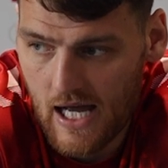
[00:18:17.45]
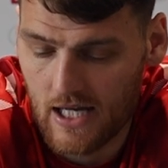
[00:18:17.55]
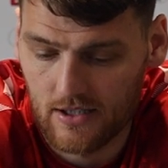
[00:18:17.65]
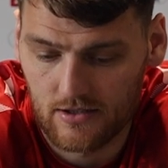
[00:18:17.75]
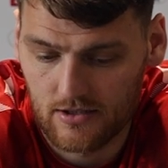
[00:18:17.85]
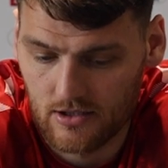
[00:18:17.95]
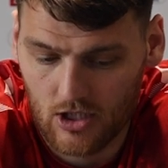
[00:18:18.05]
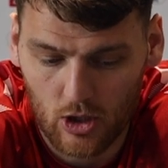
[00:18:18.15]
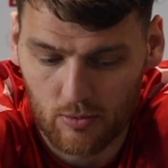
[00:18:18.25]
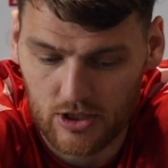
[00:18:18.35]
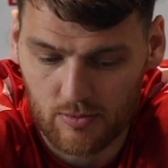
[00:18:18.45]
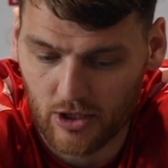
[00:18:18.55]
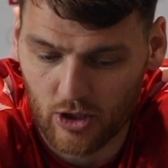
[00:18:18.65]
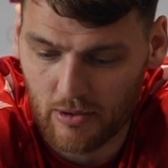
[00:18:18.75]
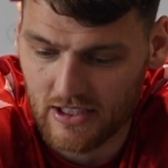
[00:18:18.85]
and hoping to
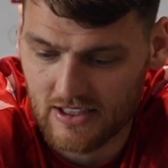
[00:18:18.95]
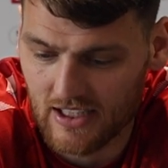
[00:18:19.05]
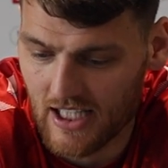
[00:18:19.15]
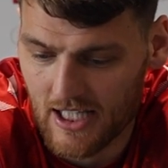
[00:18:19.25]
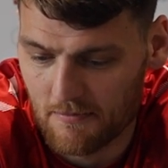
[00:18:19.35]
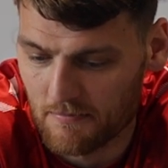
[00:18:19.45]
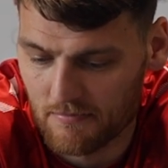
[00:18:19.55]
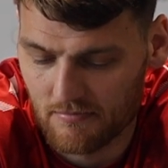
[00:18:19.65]
bring your best to the game.